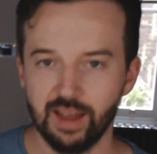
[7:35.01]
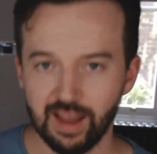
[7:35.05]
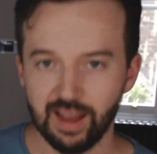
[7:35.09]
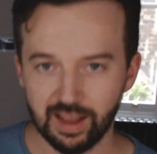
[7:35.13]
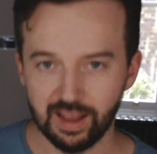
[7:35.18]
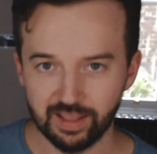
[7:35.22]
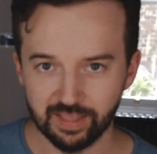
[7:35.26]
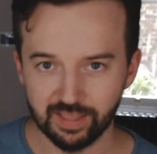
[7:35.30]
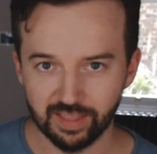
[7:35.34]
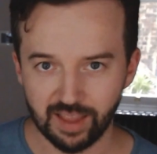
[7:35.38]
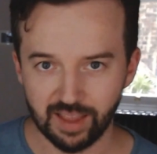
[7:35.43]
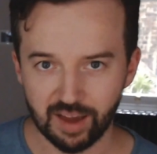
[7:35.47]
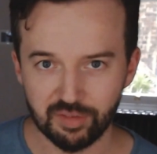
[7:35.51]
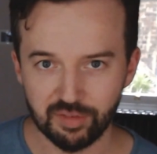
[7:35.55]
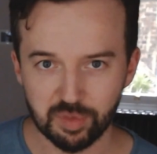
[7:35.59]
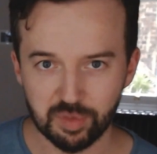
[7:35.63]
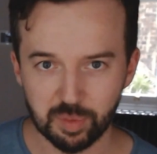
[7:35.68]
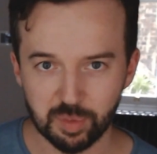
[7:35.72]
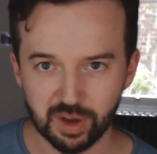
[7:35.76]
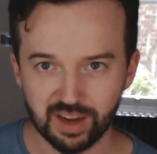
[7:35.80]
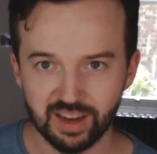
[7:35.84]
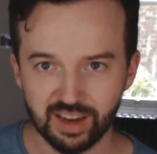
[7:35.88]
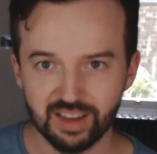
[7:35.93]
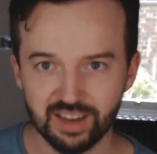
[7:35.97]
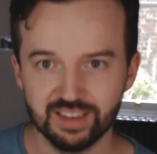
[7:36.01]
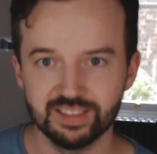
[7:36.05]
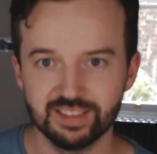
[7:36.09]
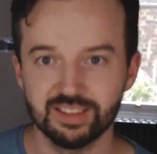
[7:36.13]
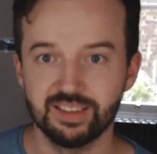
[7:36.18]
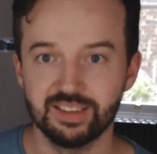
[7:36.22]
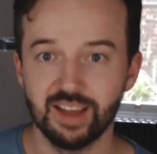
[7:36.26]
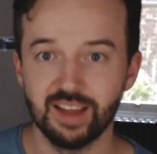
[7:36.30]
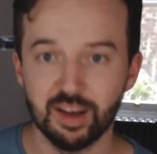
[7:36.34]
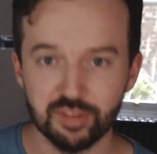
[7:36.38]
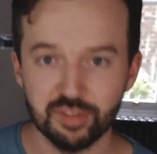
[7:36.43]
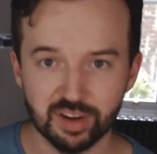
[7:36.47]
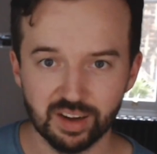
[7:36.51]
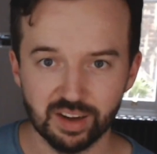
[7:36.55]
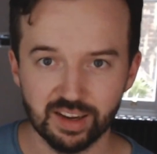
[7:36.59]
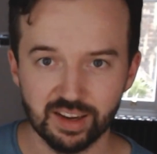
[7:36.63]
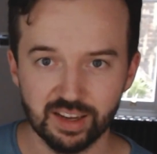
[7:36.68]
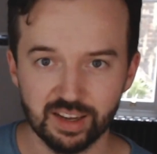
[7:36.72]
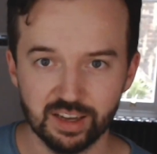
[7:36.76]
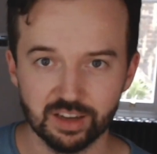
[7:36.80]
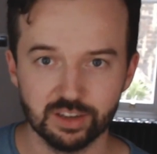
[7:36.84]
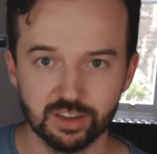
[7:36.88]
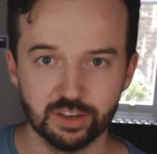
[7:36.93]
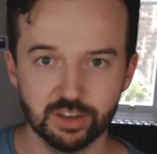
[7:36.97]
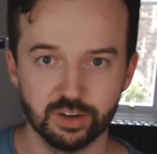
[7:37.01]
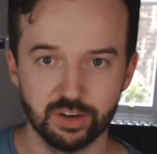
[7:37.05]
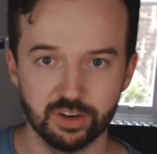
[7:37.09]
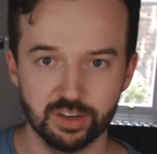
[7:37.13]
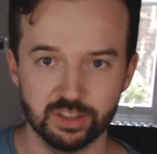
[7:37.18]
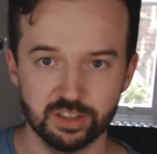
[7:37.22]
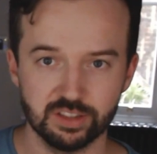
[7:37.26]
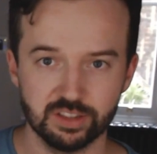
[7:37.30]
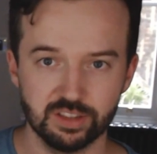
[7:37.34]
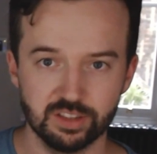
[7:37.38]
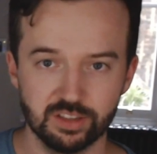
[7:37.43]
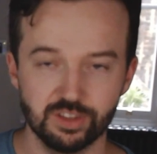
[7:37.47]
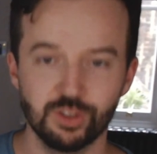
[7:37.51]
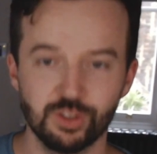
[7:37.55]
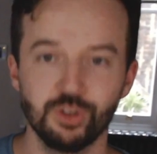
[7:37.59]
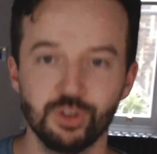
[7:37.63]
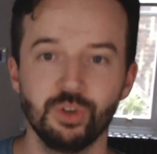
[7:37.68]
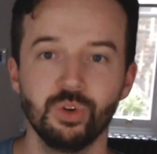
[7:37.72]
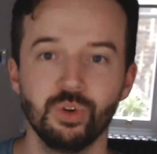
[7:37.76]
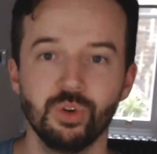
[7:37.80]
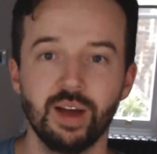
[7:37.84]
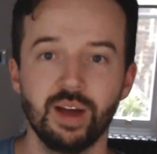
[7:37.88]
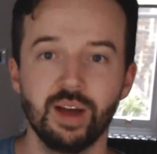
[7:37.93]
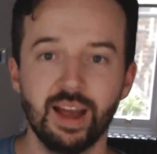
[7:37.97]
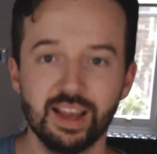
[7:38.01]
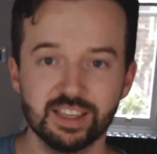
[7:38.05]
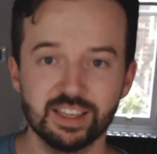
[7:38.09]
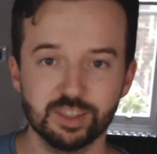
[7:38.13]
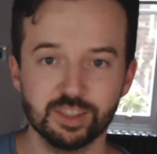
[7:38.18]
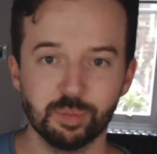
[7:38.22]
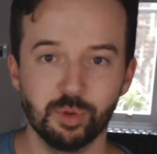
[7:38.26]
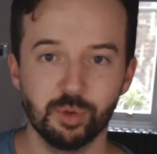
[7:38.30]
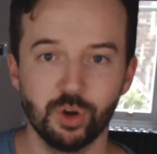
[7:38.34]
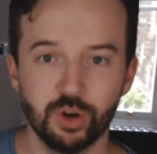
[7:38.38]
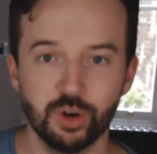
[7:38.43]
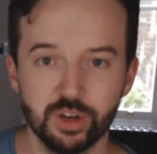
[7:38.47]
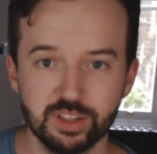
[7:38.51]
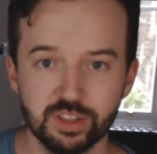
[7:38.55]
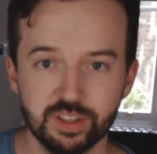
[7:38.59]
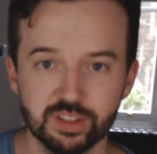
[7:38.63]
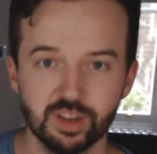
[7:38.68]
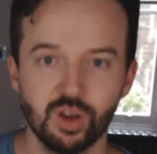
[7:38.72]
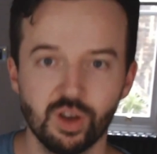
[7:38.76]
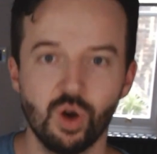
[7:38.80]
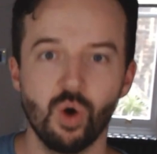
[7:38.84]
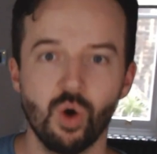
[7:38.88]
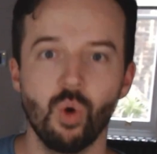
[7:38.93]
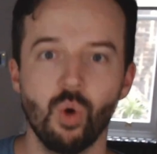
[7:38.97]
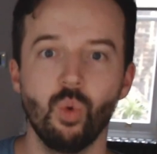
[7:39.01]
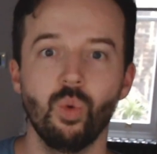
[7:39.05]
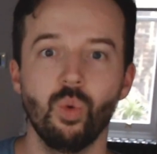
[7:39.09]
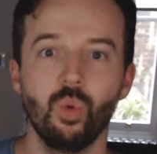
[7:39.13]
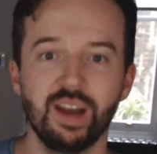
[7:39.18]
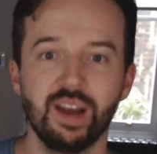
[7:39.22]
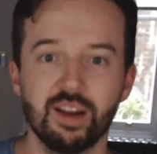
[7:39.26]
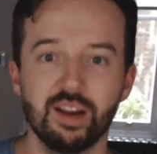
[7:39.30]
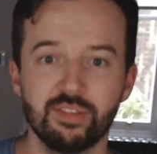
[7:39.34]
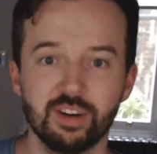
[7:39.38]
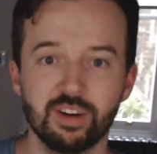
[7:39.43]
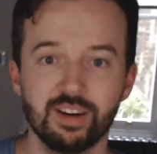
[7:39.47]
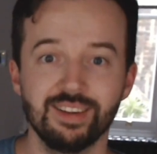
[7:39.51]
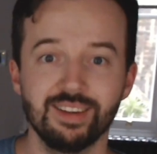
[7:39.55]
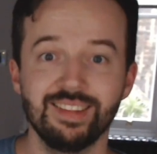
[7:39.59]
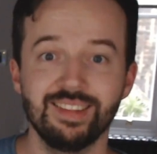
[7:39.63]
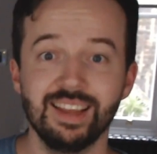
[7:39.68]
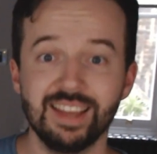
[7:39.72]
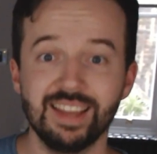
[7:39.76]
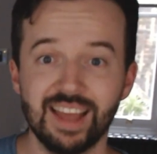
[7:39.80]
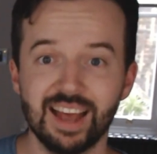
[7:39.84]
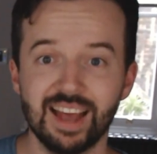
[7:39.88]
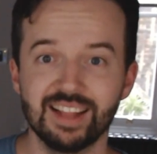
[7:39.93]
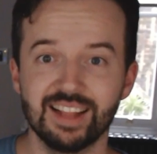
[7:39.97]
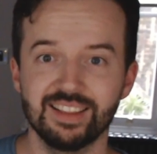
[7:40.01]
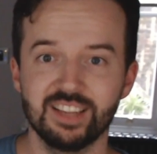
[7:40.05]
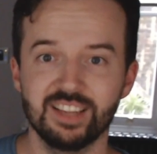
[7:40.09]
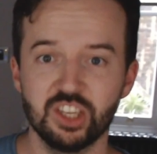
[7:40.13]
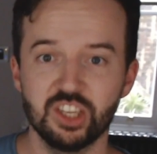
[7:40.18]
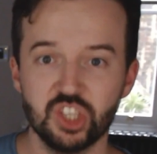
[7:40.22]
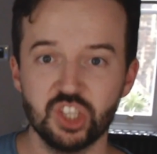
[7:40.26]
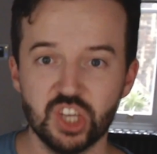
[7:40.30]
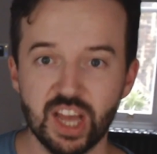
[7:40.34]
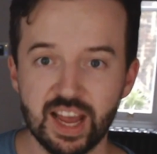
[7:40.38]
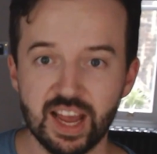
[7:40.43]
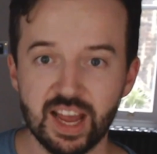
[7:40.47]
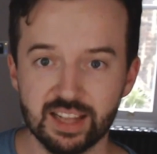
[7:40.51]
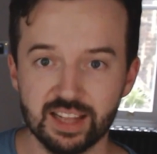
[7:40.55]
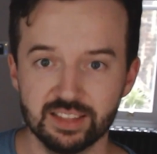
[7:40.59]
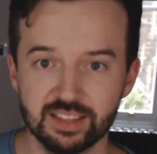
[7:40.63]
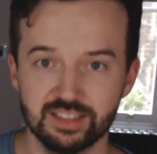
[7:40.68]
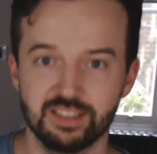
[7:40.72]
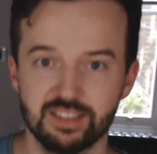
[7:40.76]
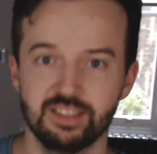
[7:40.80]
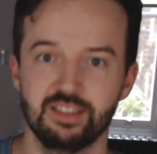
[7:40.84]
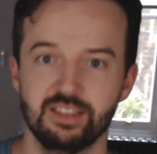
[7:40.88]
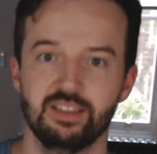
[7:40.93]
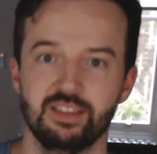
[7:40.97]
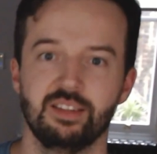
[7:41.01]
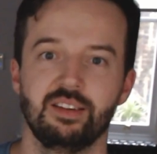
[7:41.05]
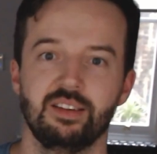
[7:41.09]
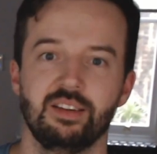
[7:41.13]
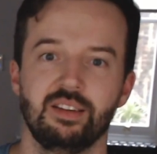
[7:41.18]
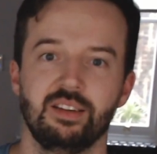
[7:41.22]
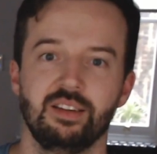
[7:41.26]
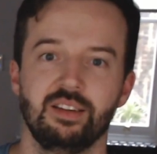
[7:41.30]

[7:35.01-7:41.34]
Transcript: And everybody is definitely encouraged to exploit whenever they get the chance.